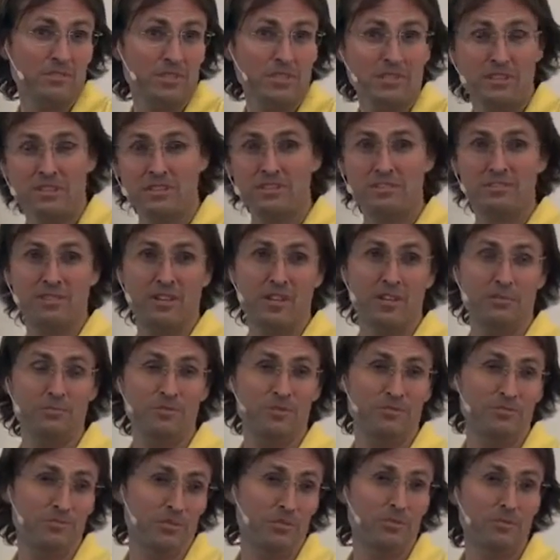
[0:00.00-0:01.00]
A lot of
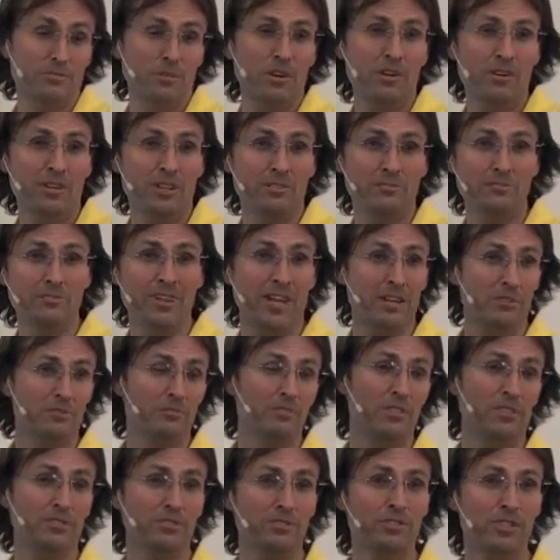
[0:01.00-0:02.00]
times you feel wrong. And in fact,
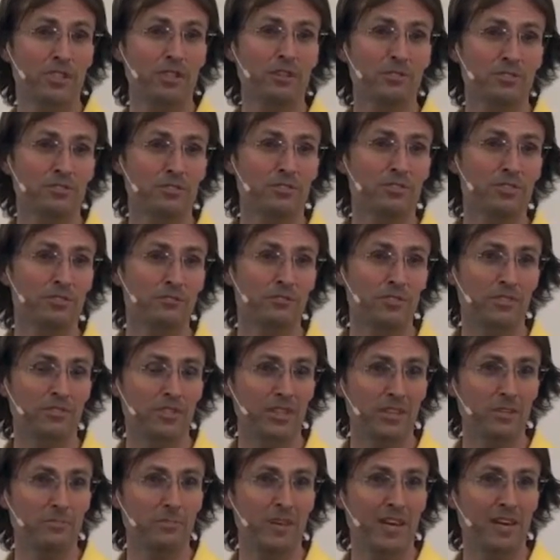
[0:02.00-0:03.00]
in your childhood, if you
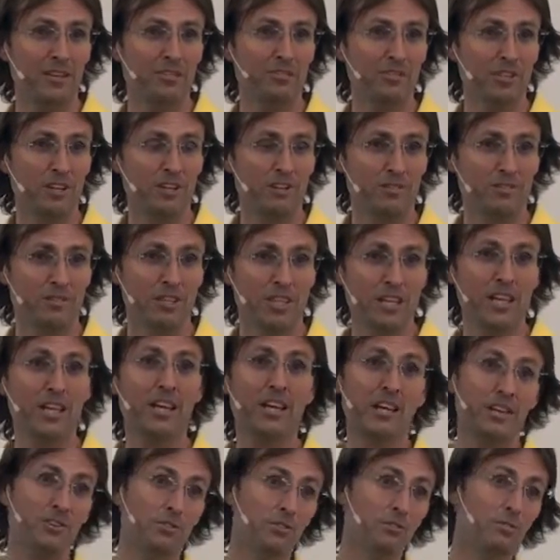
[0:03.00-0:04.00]
think about your childhood,
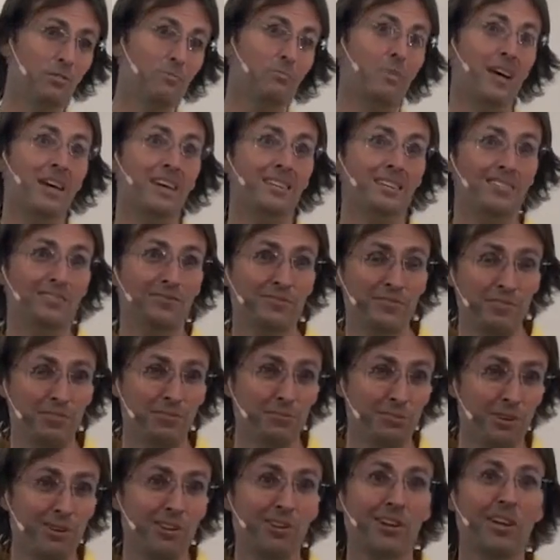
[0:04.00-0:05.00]
you were made to feel
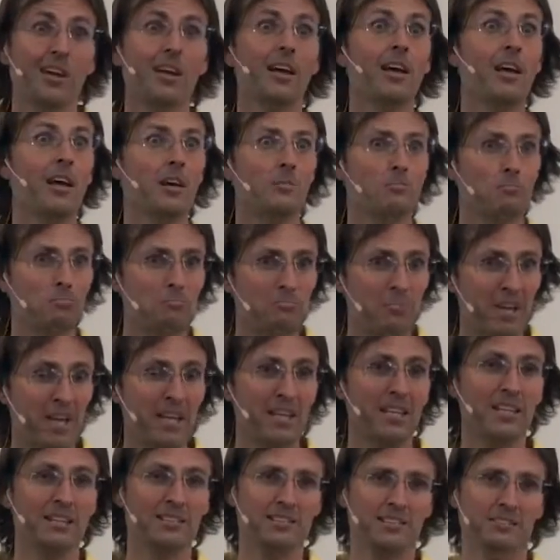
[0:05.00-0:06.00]
wrong
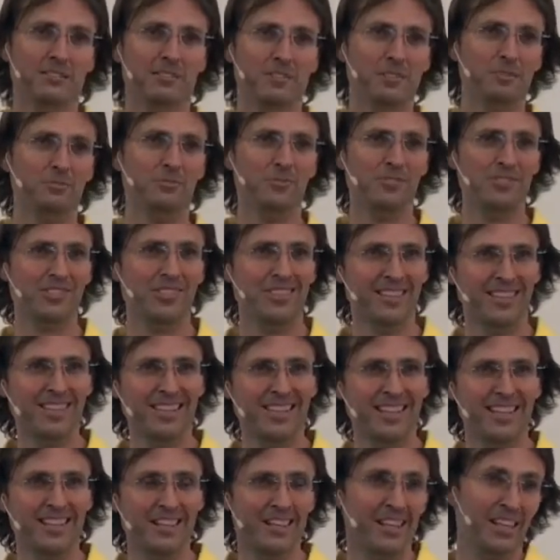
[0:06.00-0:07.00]
many times,
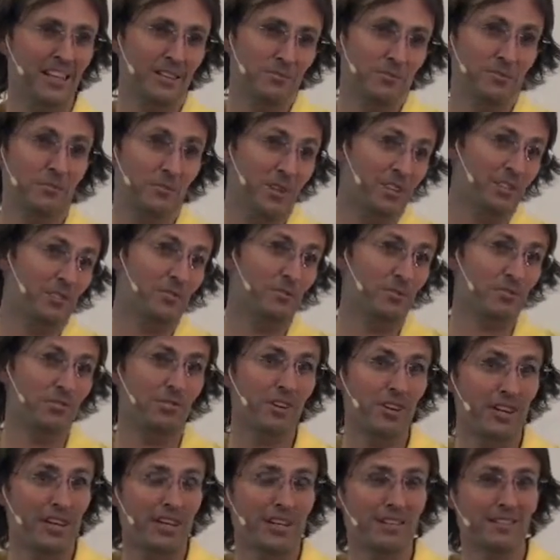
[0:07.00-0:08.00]
even when you were
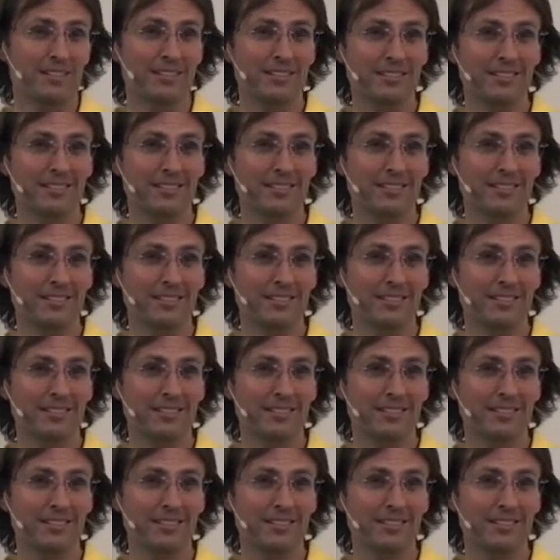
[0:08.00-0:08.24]
right.